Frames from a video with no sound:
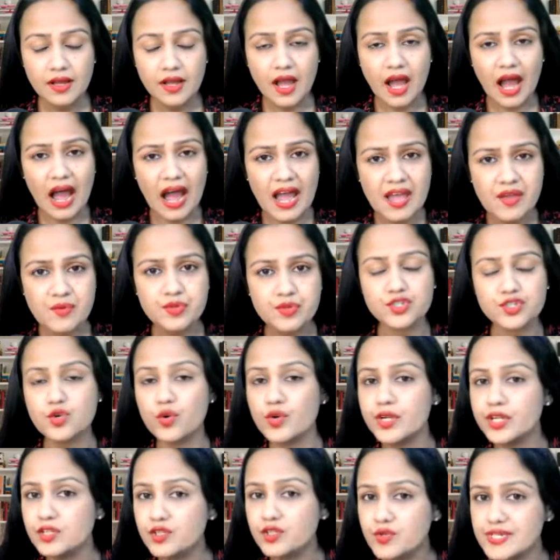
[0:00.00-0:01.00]
I was
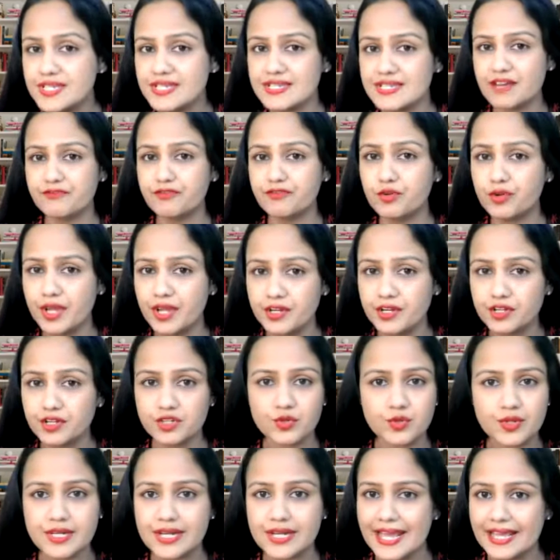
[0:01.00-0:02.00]
going to suffocate to
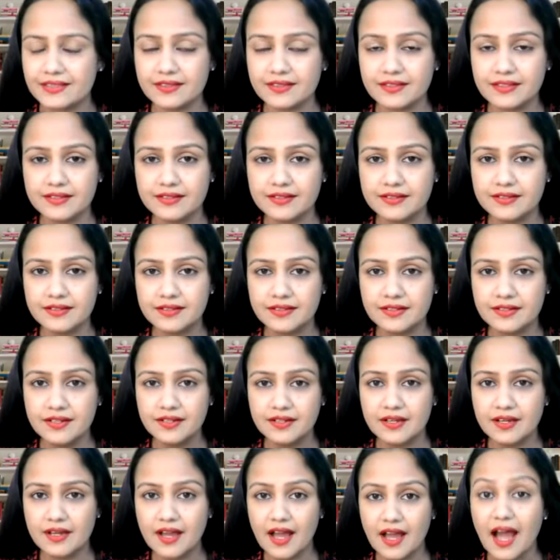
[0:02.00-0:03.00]
death.
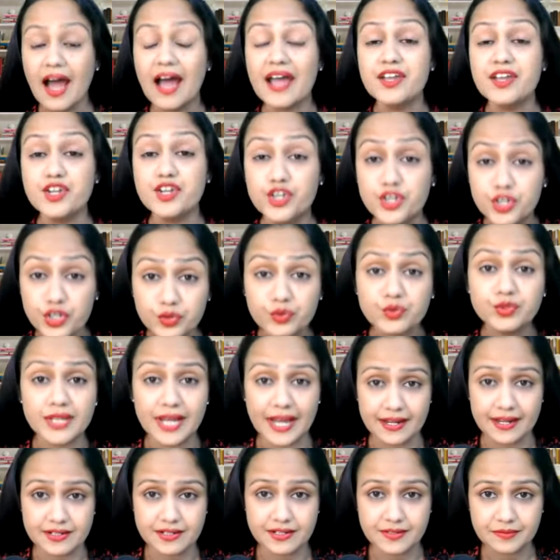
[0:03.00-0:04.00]
I knew
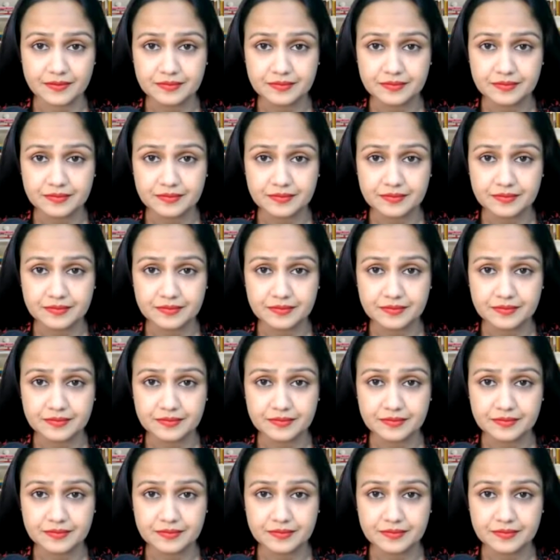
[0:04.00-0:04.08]
that.